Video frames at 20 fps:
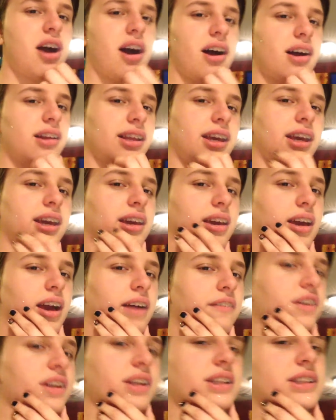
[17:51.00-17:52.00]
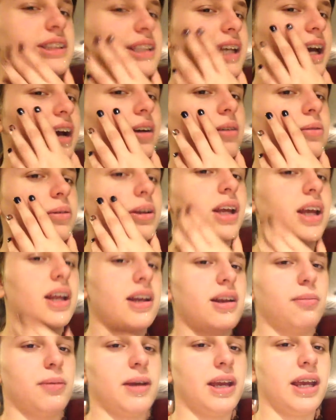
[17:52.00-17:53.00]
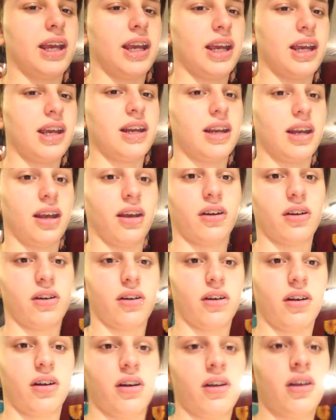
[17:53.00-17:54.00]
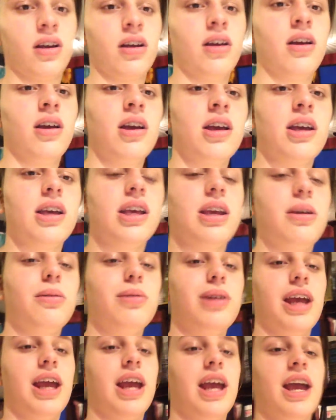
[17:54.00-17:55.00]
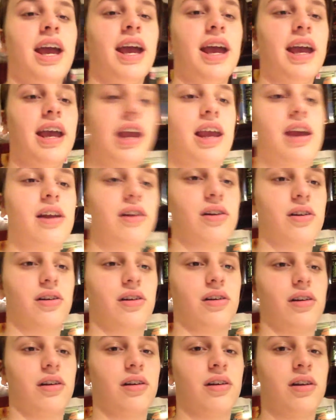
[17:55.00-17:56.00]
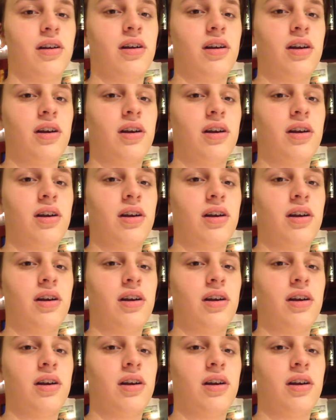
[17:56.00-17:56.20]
not, like, I feel like Zach would end up hating her. He would hate her